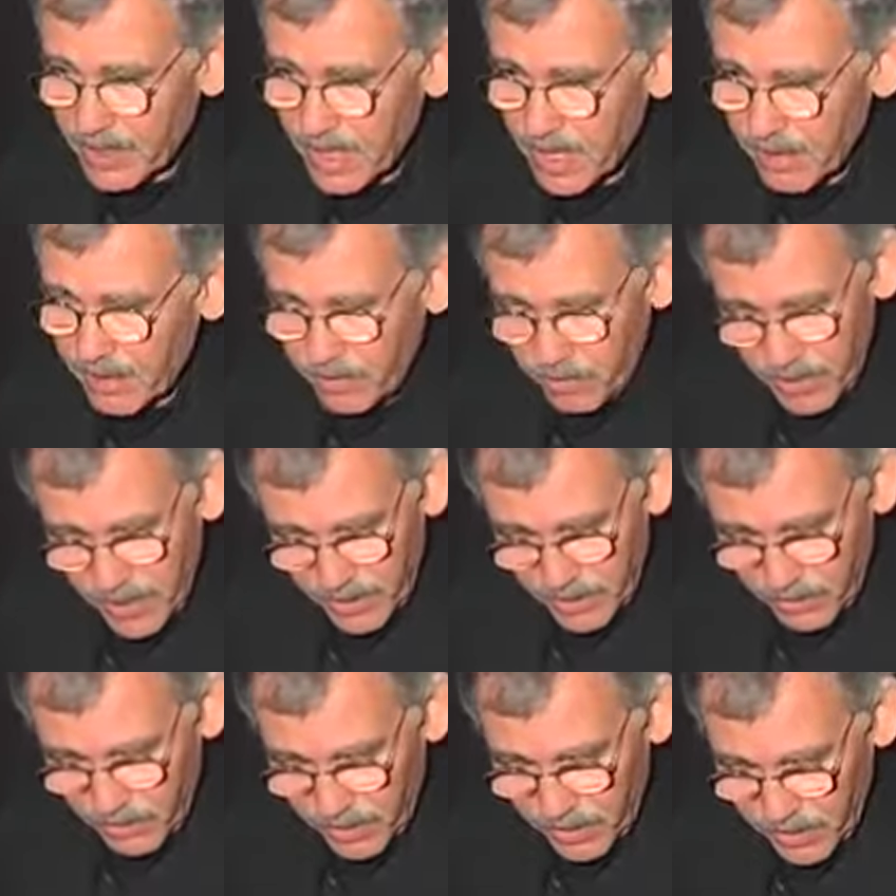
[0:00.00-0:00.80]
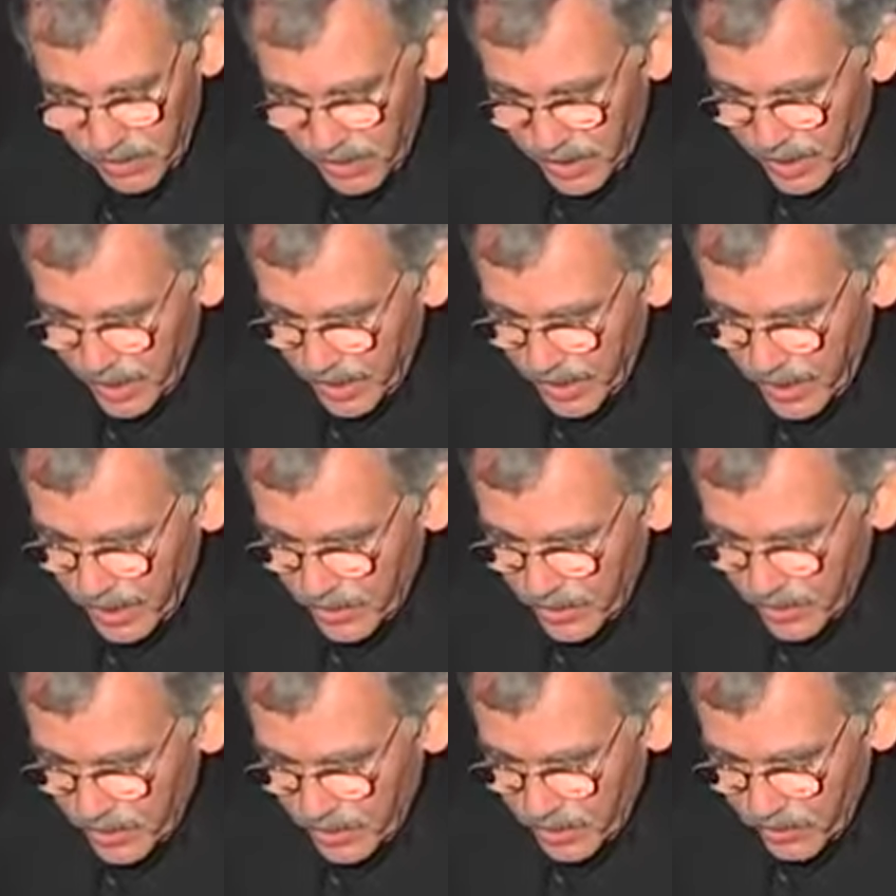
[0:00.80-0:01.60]
Southwest ones that I
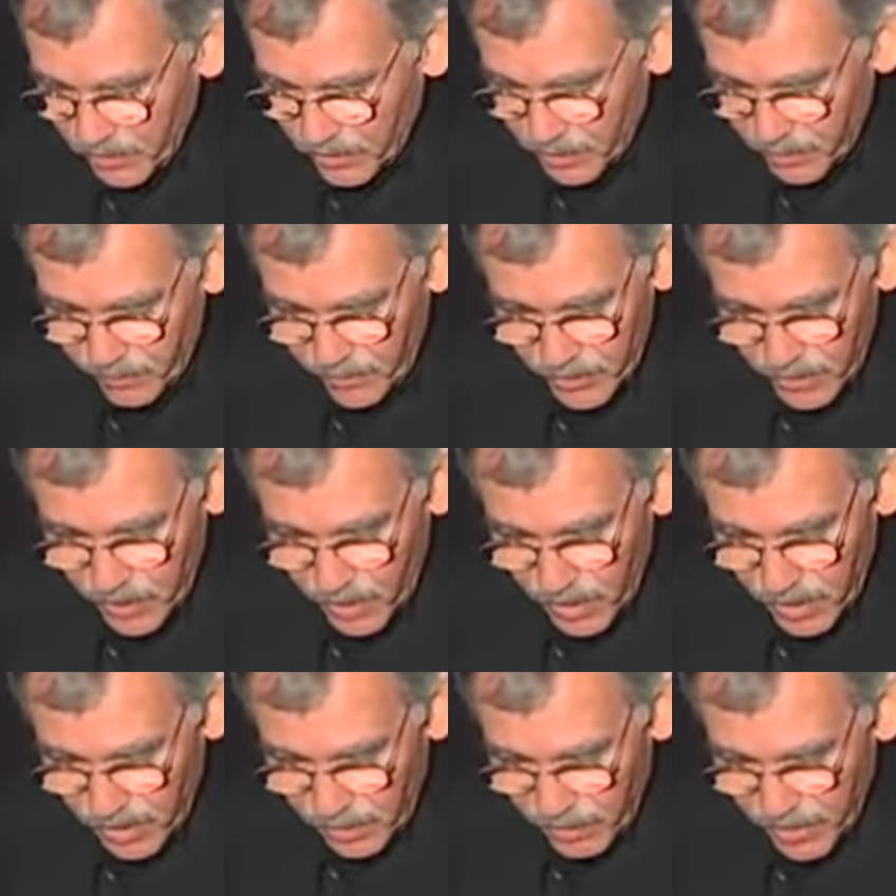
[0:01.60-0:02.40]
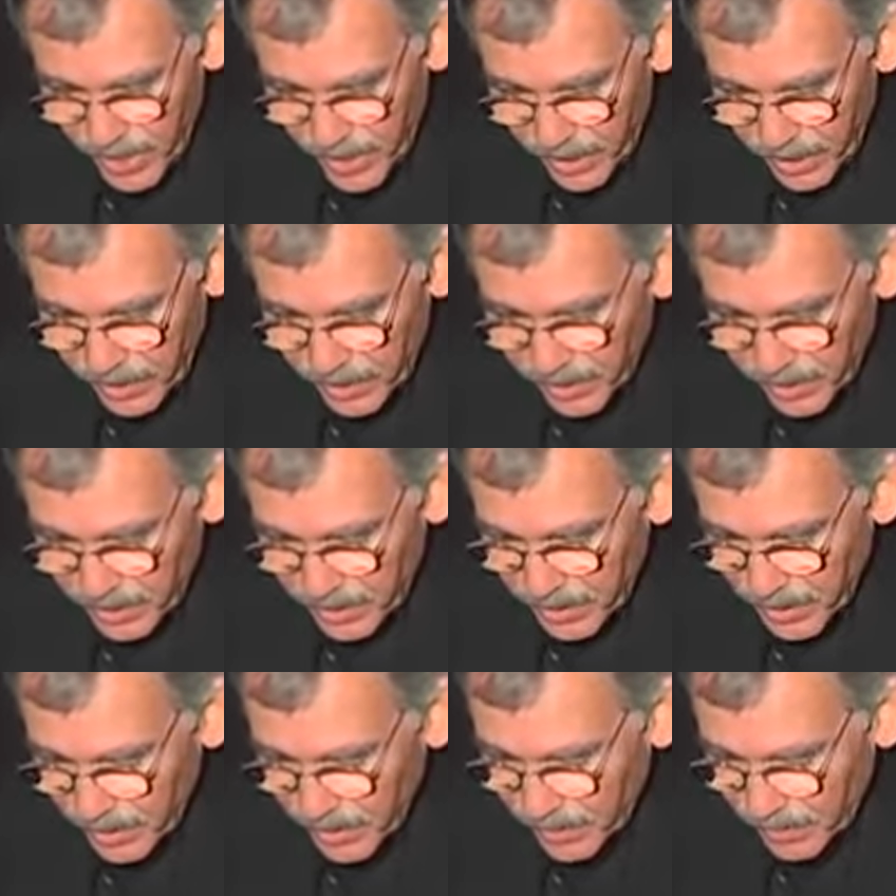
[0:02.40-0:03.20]
just use them for target practice,
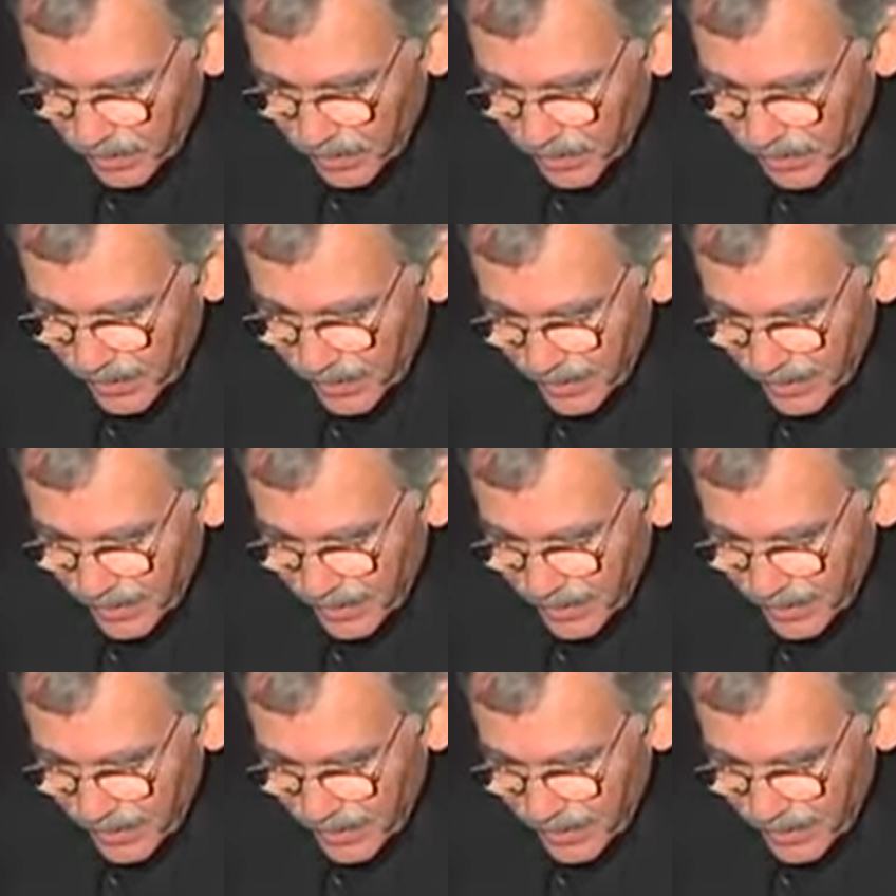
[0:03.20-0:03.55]
kind of.